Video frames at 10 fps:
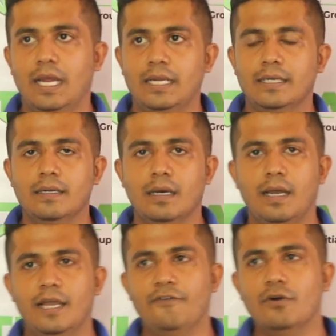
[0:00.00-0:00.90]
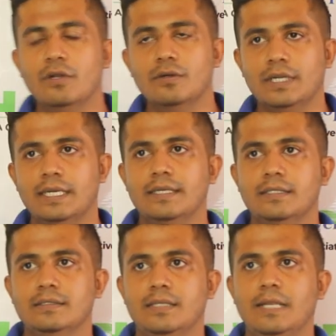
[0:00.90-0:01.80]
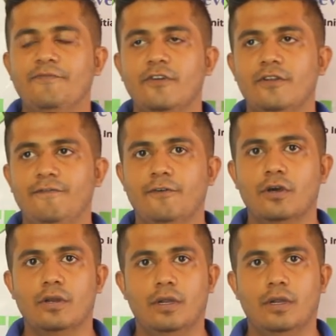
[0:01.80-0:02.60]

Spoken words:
and I found out it is helpful for